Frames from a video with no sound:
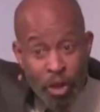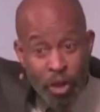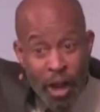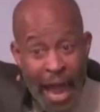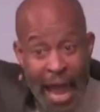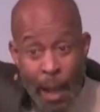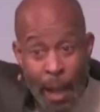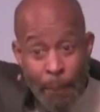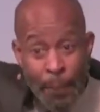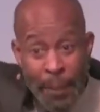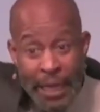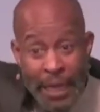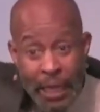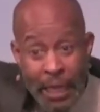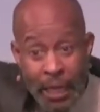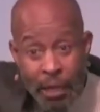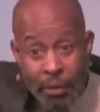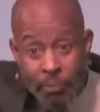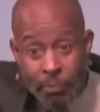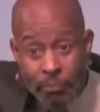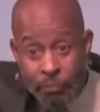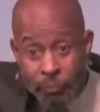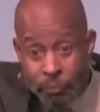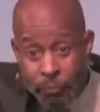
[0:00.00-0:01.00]
are happy.
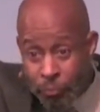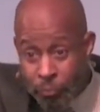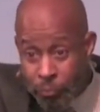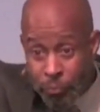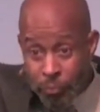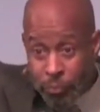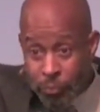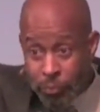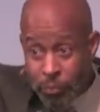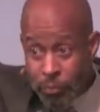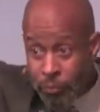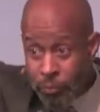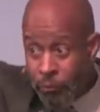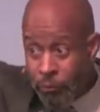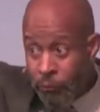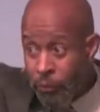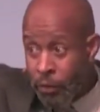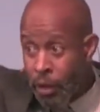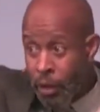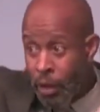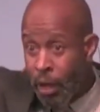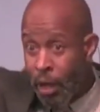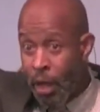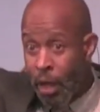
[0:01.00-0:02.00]

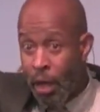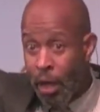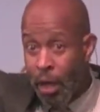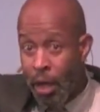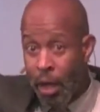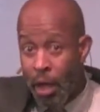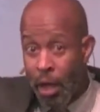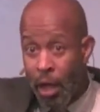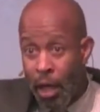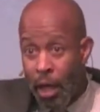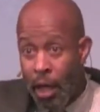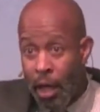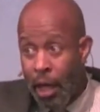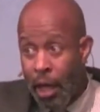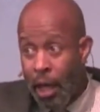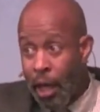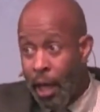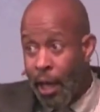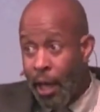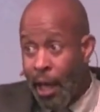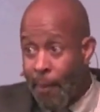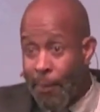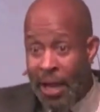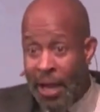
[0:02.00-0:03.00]

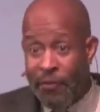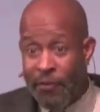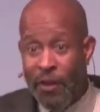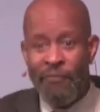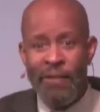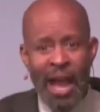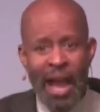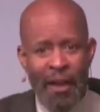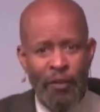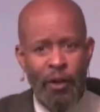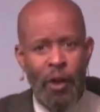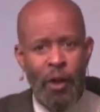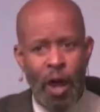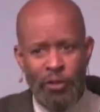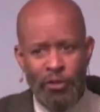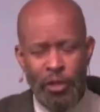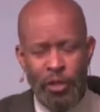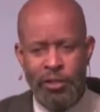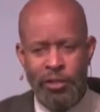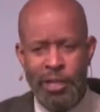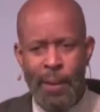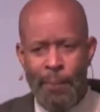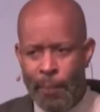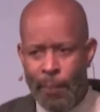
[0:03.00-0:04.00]
I mean, if you've never gone to
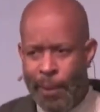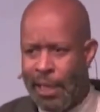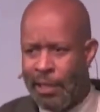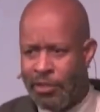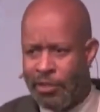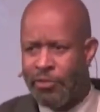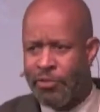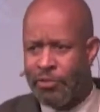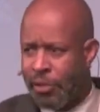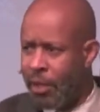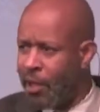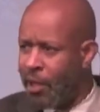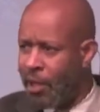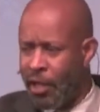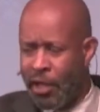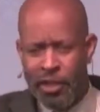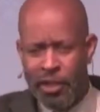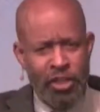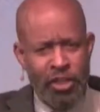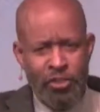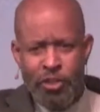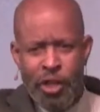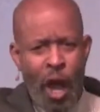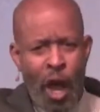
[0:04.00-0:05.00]
the dump, I mean, just,
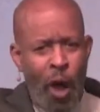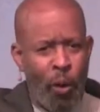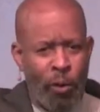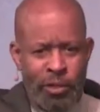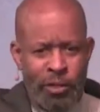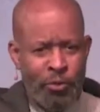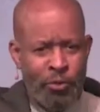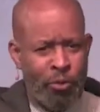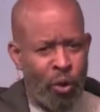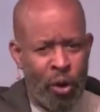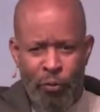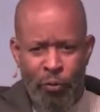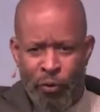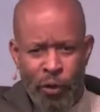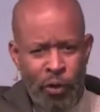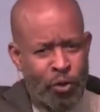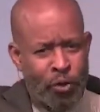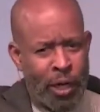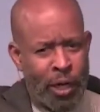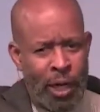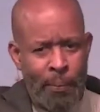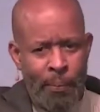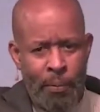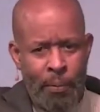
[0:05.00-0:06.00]
just go just for a field
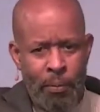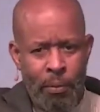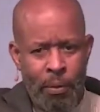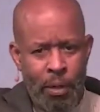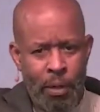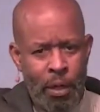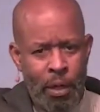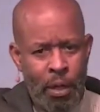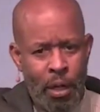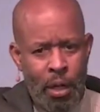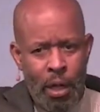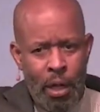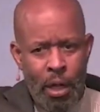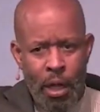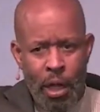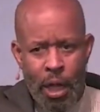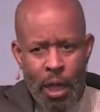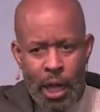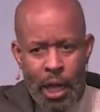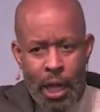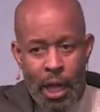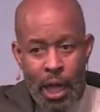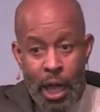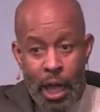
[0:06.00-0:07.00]
trip
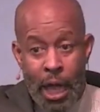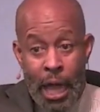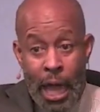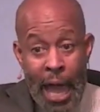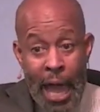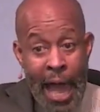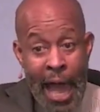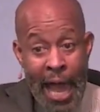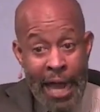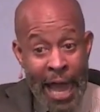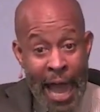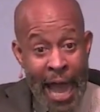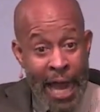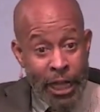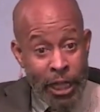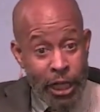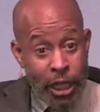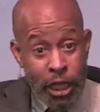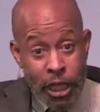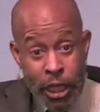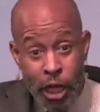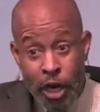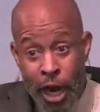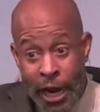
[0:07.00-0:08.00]
and,
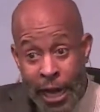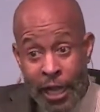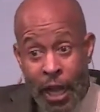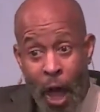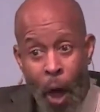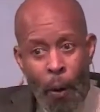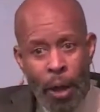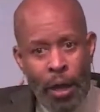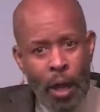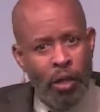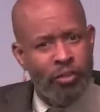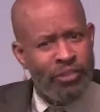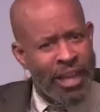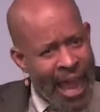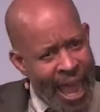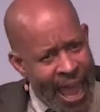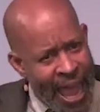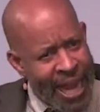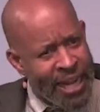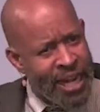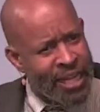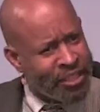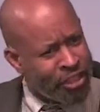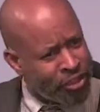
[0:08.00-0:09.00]
and you're going to go and go,
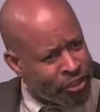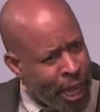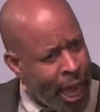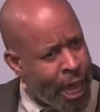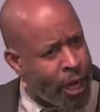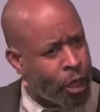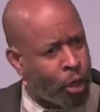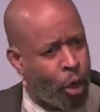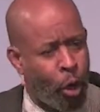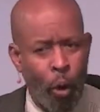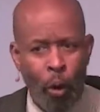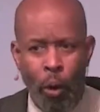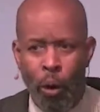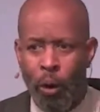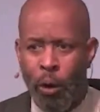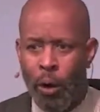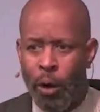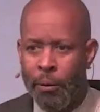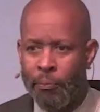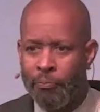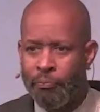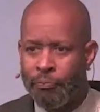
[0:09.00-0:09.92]
dang, this is kind of cool.